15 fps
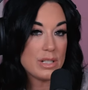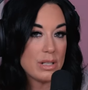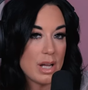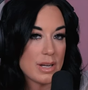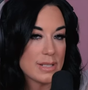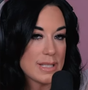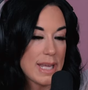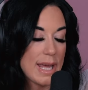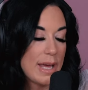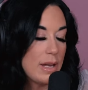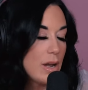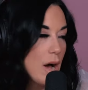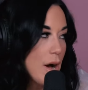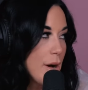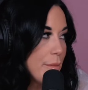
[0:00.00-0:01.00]
deluxe
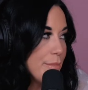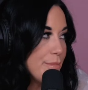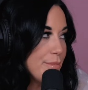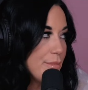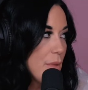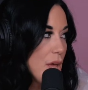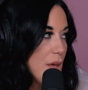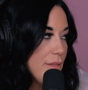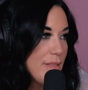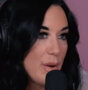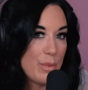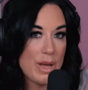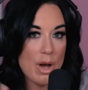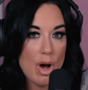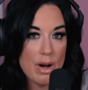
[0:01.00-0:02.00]
kit um,
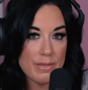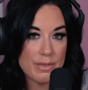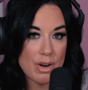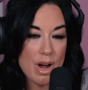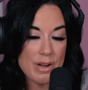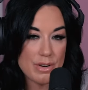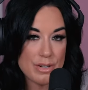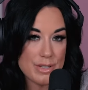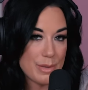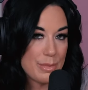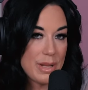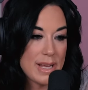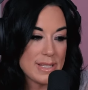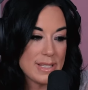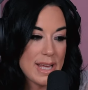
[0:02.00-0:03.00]
that we offer on our
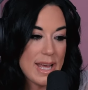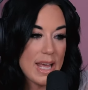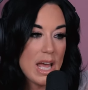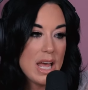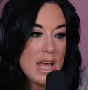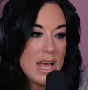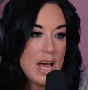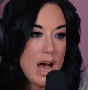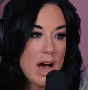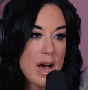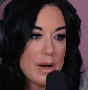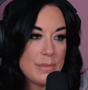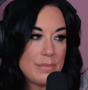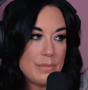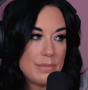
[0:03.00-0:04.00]
supply site
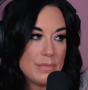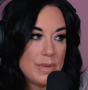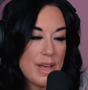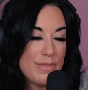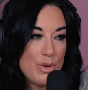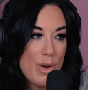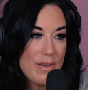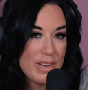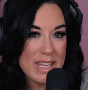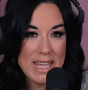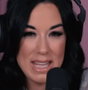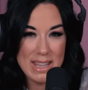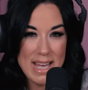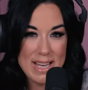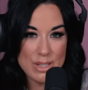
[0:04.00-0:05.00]
um, if you have a
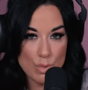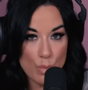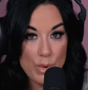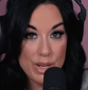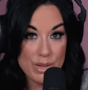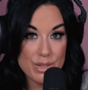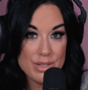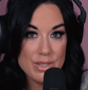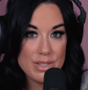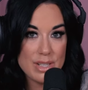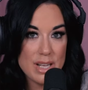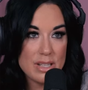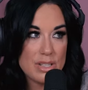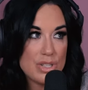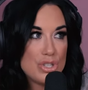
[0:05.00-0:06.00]
kit that has wheels,
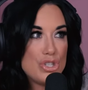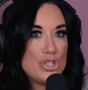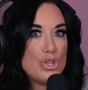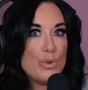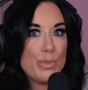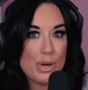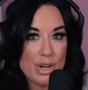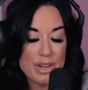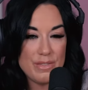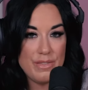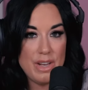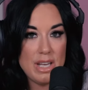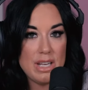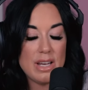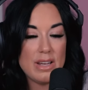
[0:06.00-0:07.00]
it's super
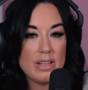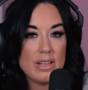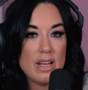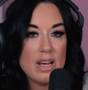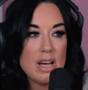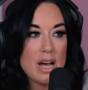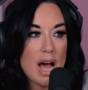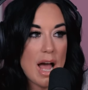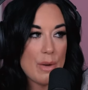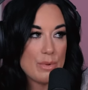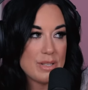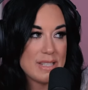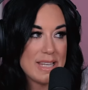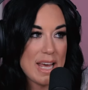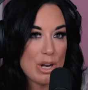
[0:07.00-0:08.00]
convenient. I
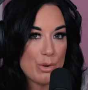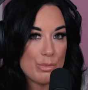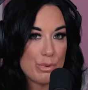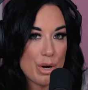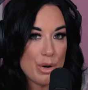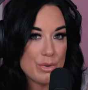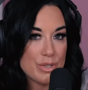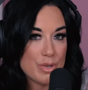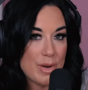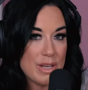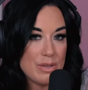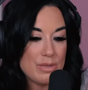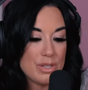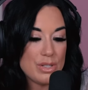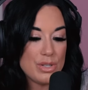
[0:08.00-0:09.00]
was ghetto broke, so I
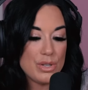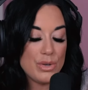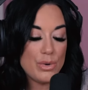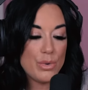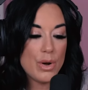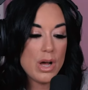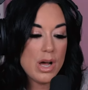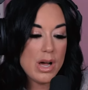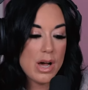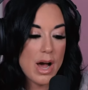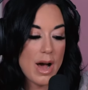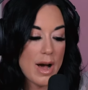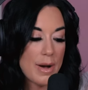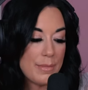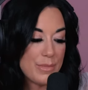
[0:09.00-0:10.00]
used to
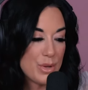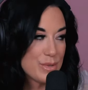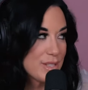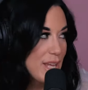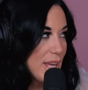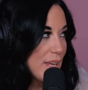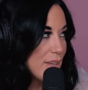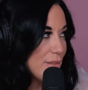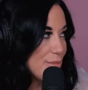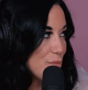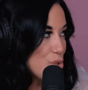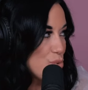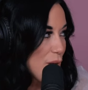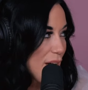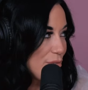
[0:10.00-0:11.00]
um, those like
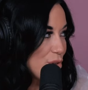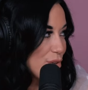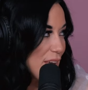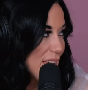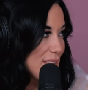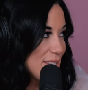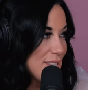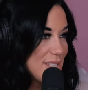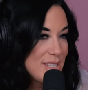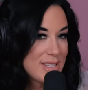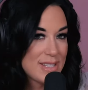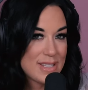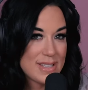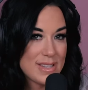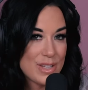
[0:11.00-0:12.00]
travel
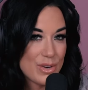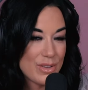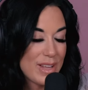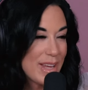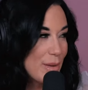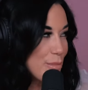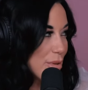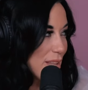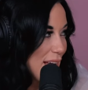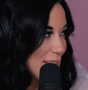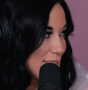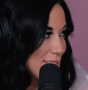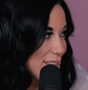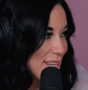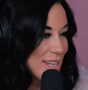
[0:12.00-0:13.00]
cases. They're like
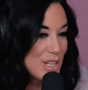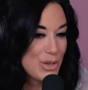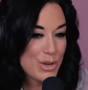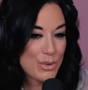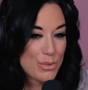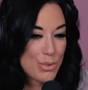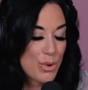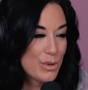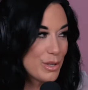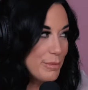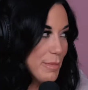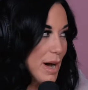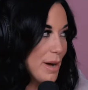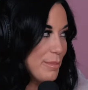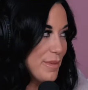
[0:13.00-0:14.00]
plastic, and you can roll
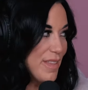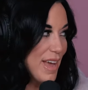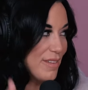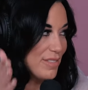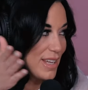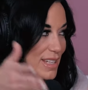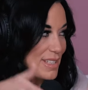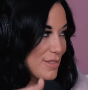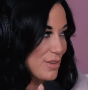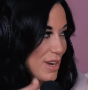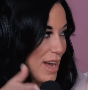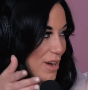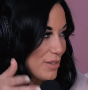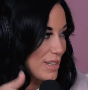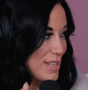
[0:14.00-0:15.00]
them up, and they have like
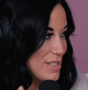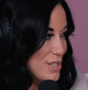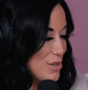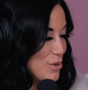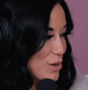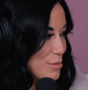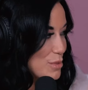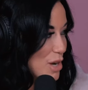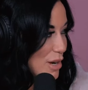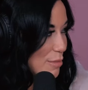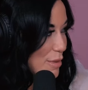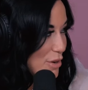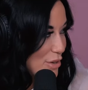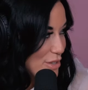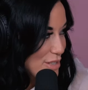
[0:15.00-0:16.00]
different outlets. Do you know what I'm
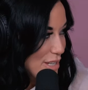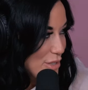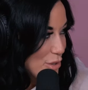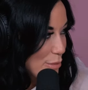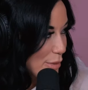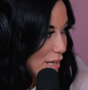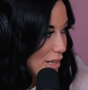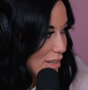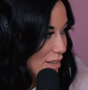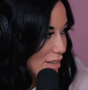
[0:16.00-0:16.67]
talking about? Or are you daydreaming?